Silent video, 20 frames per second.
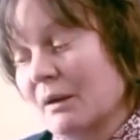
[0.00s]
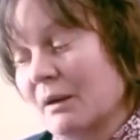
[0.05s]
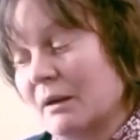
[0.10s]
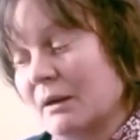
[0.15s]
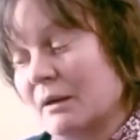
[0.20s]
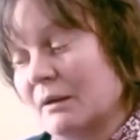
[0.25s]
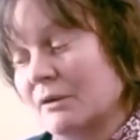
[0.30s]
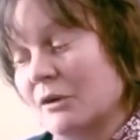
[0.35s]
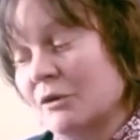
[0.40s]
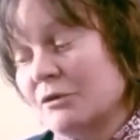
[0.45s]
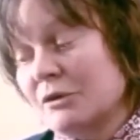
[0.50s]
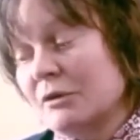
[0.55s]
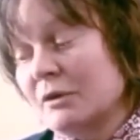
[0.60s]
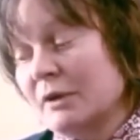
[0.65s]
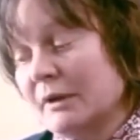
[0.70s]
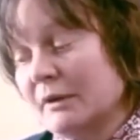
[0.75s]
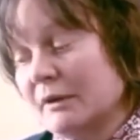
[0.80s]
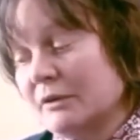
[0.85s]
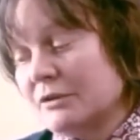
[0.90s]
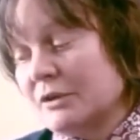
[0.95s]
Not
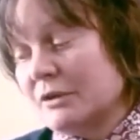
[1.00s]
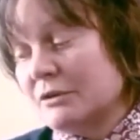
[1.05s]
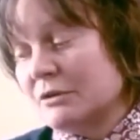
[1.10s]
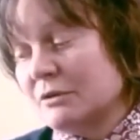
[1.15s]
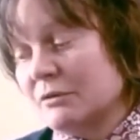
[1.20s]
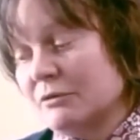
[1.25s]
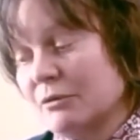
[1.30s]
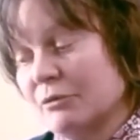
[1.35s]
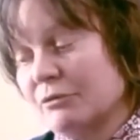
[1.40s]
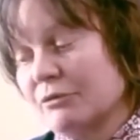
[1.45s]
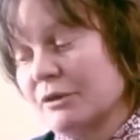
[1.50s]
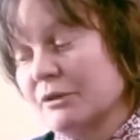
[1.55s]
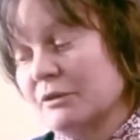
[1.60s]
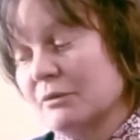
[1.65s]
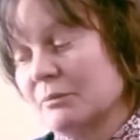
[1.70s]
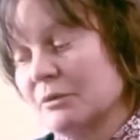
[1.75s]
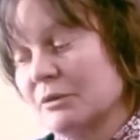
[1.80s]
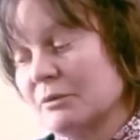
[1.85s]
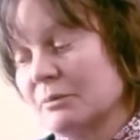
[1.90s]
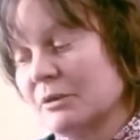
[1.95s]
only an extension of your
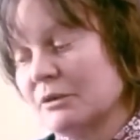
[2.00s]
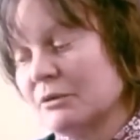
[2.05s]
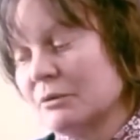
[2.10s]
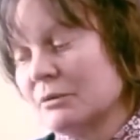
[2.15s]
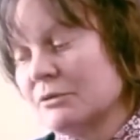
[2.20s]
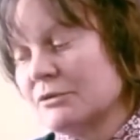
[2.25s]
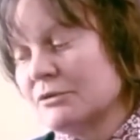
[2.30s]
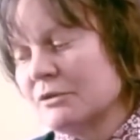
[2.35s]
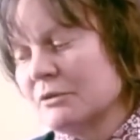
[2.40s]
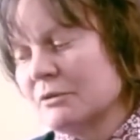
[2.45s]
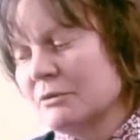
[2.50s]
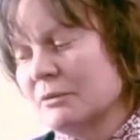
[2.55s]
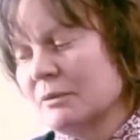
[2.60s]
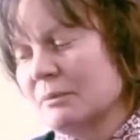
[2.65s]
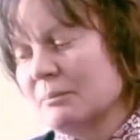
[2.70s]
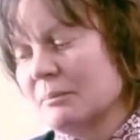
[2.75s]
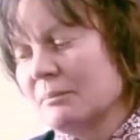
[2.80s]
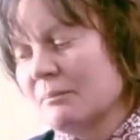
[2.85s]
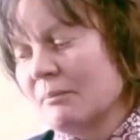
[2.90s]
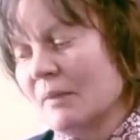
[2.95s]
freedom, but also